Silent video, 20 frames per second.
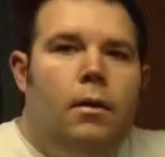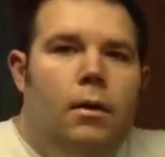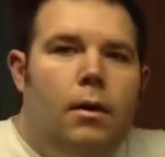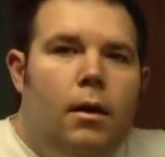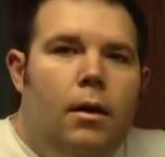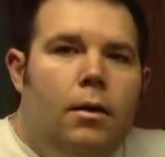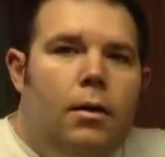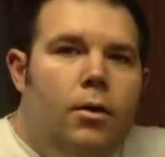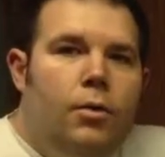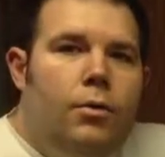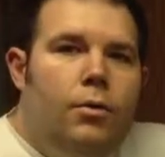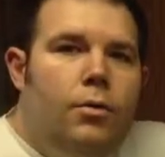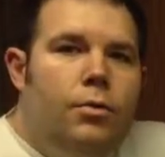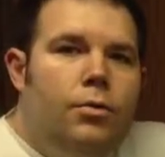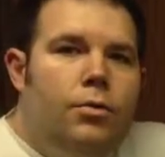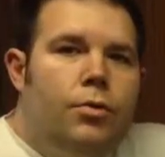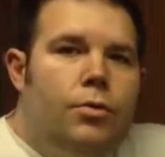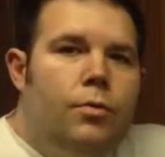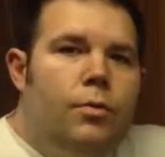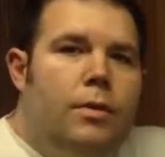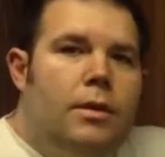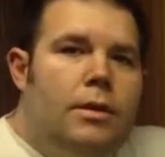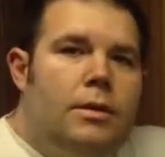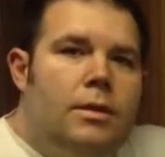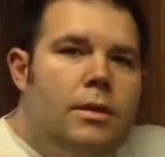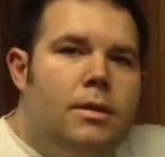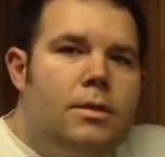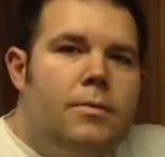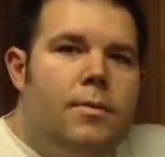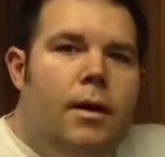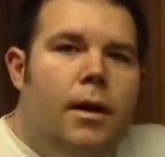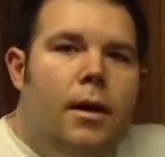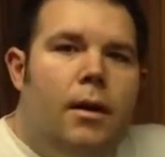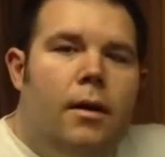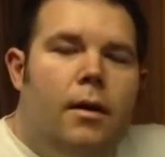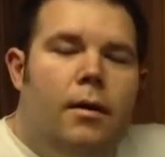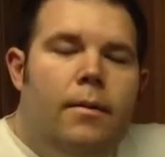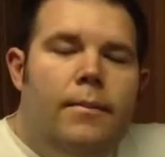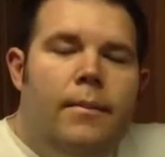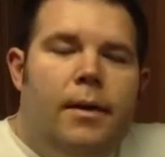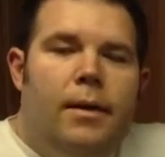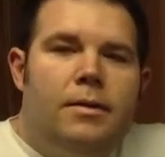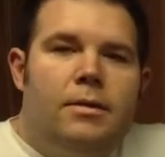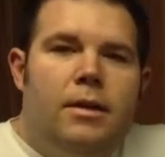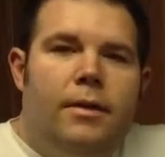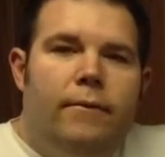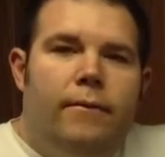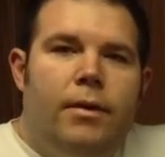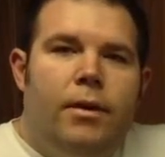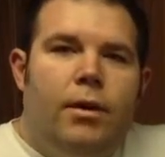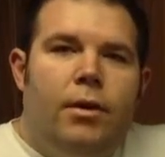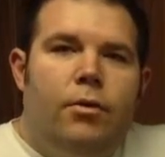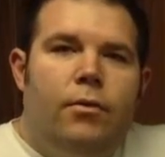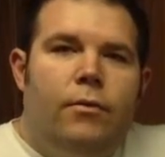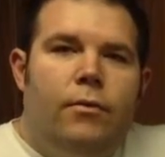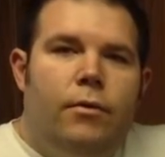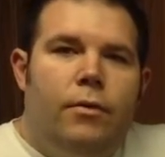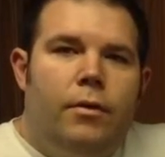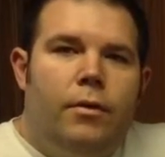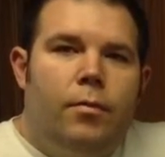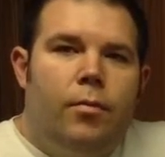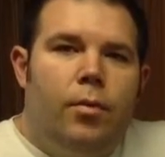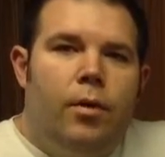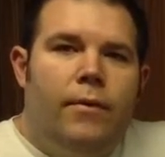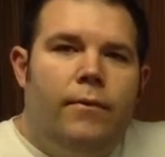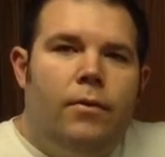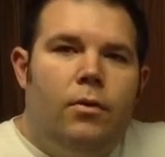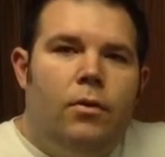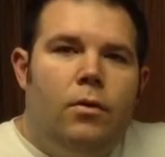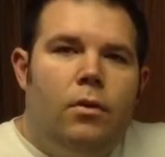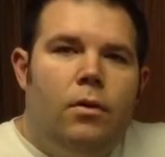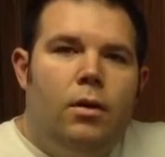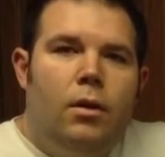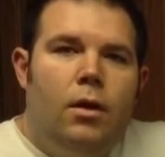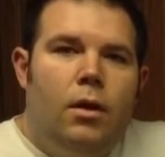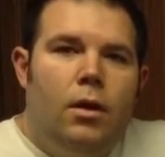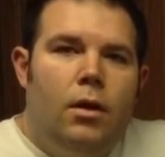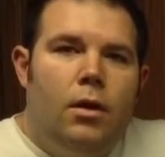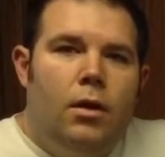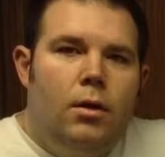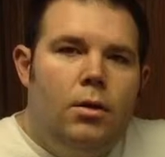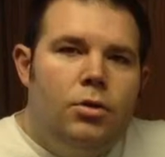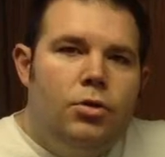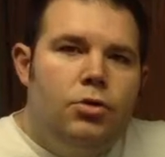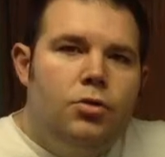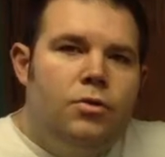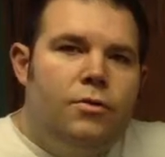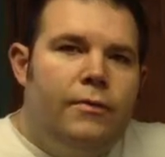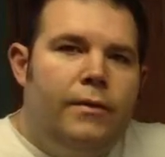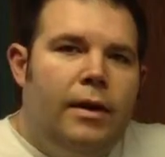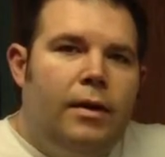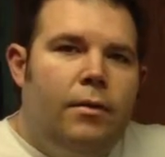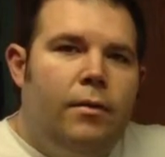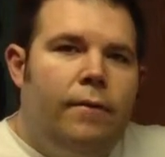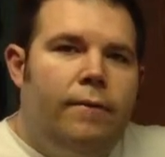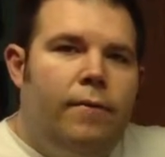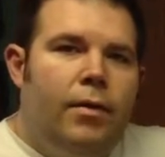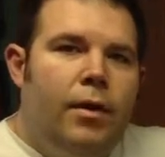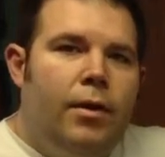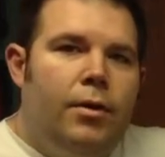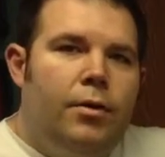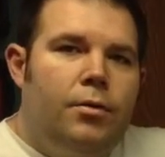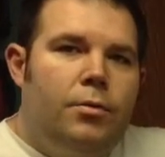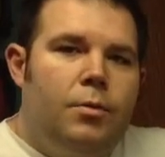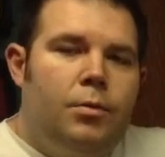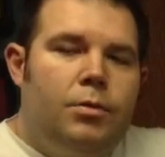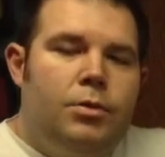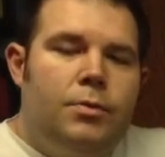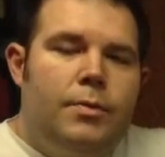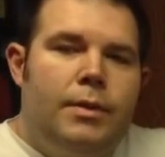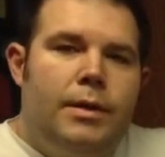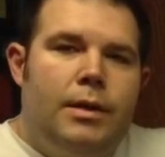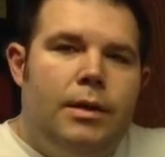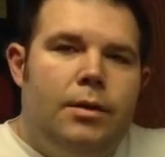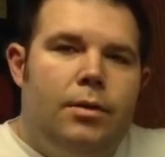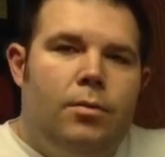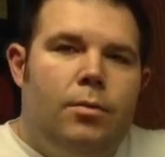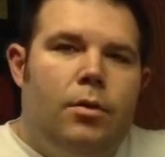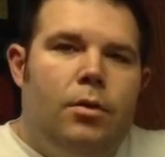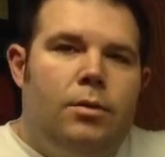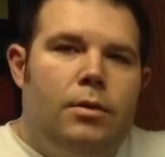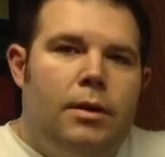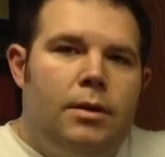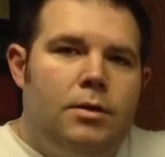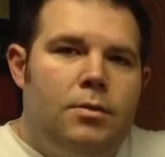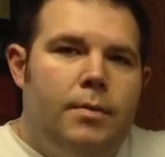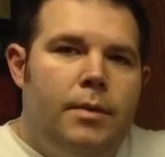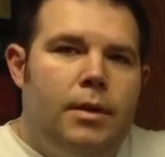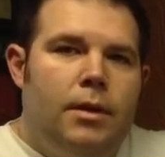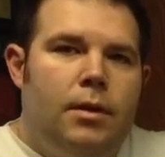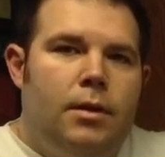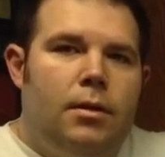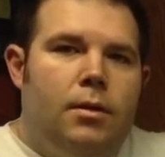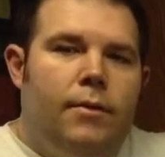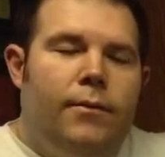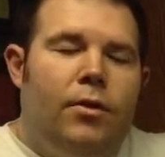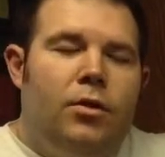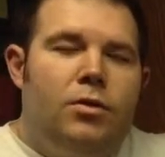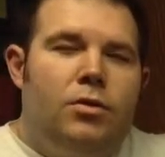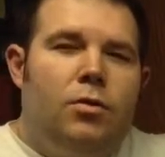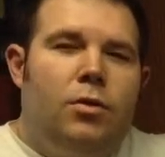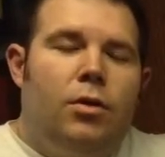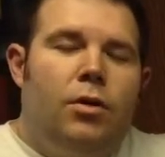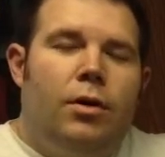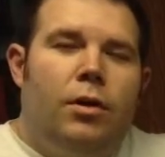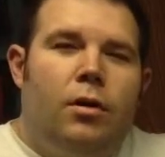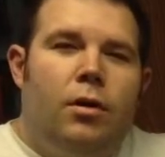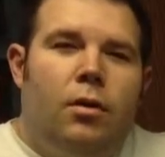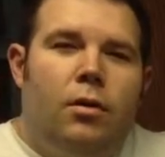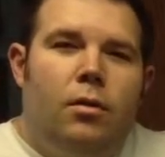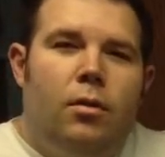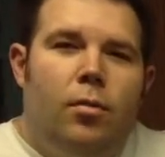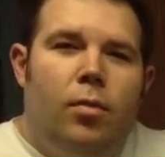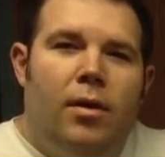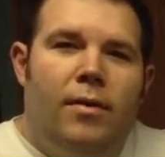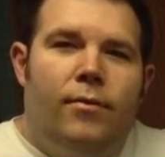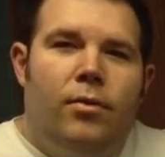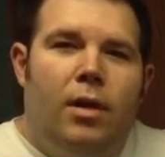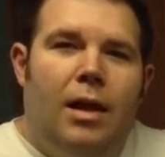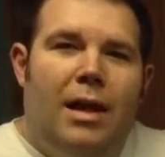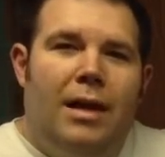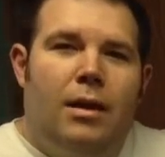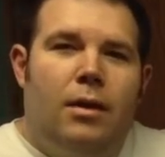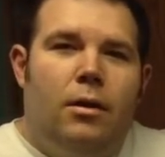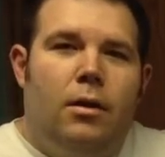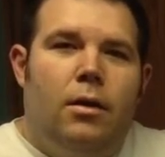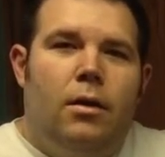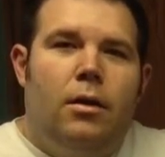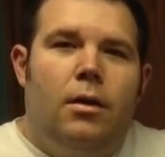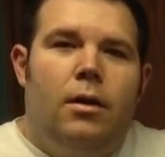Hello YouTube, this is my unboxing video for the Breville Juice Fountain Variable Speed or Multi-Speed. I've also heard it called the Breville Ikon.